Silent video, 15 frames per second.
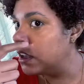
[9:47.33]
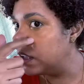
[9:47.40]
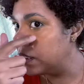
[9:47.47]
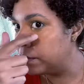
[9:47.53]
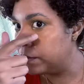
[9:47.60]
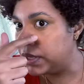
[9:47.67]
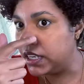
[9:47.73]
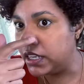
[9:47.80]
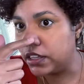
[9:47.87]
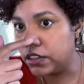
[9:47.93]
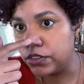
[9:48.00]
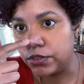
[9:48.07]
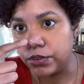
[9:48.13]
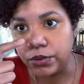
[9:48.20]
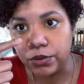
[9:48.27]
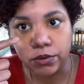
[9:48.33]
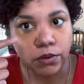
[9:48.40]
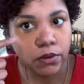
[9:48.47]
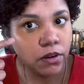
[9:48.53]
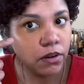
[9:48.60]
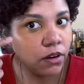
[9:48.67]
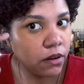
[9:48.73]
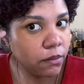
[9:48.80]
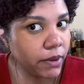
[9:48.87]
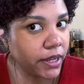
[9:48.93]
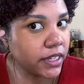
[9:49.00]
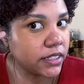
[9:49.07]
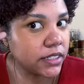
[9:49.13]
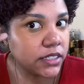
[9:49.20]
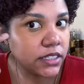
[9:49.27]
peeking through my
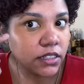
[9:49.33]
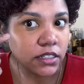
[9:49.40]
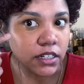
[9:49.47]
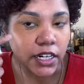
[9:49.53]
concealer,